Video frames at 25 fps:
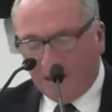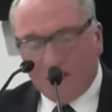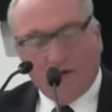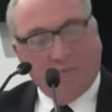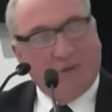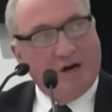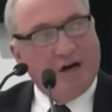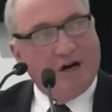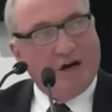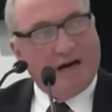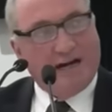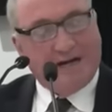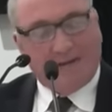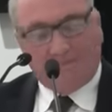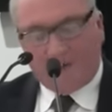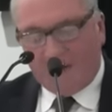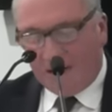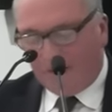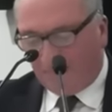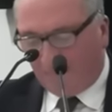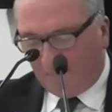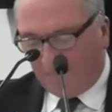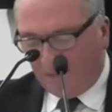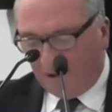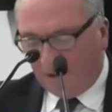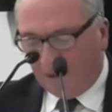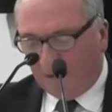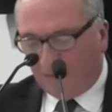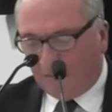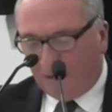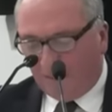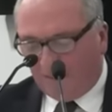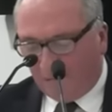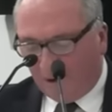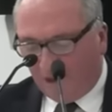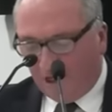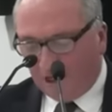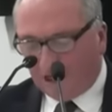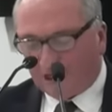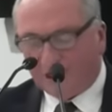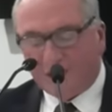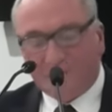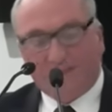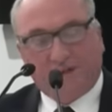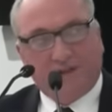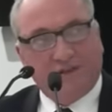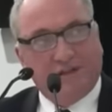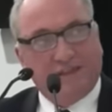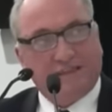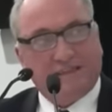When I reproached
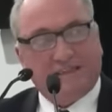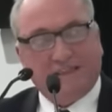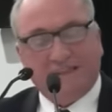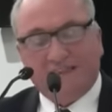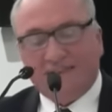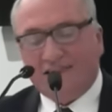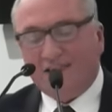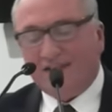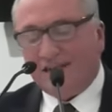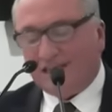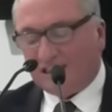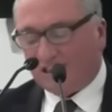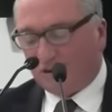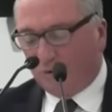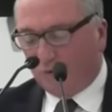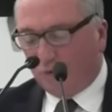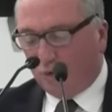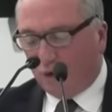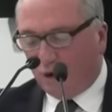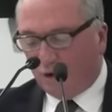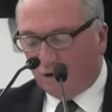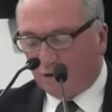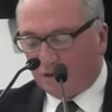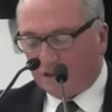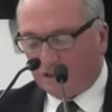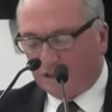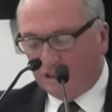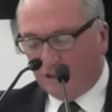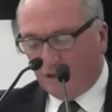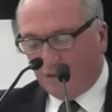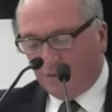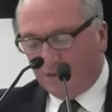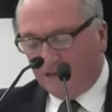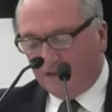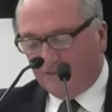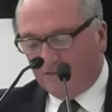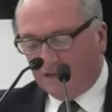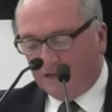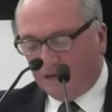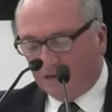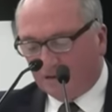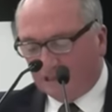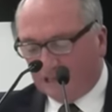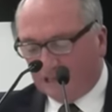them on this and said, that's a warrant that you have now